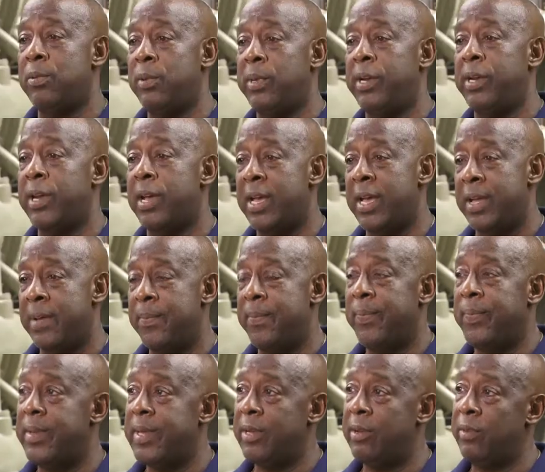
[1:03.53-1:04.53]
We
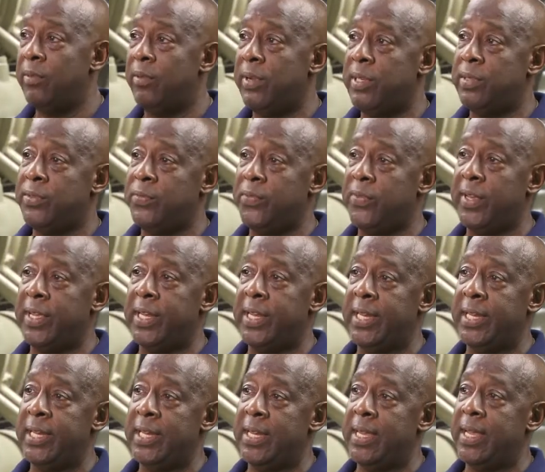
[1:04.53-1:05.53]
retrofitted
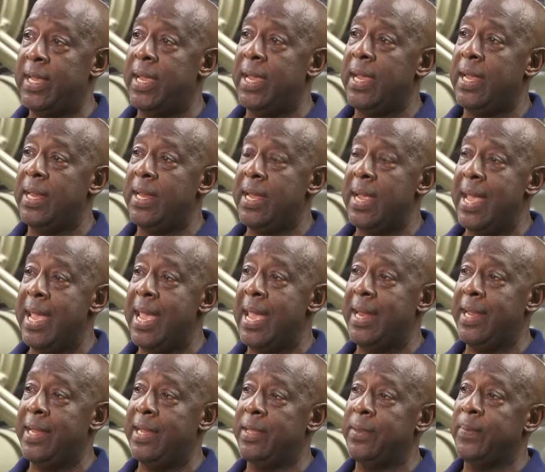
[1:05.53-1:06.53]
it and
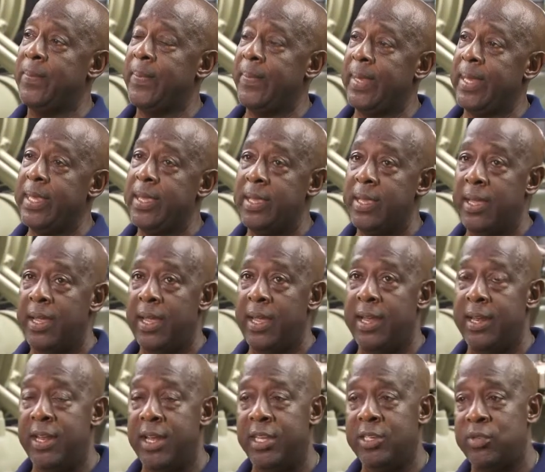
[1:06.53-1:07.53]
added
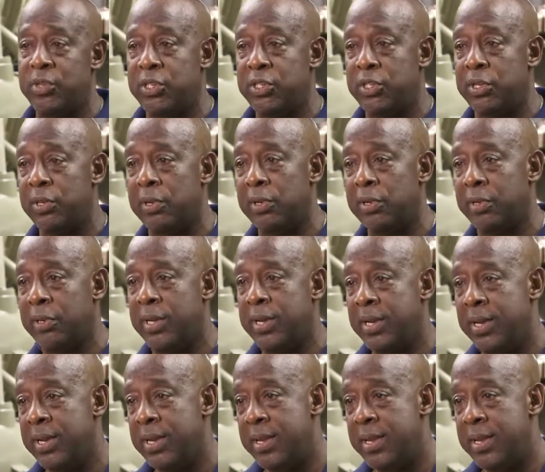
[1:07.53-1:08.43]
an extra chiller,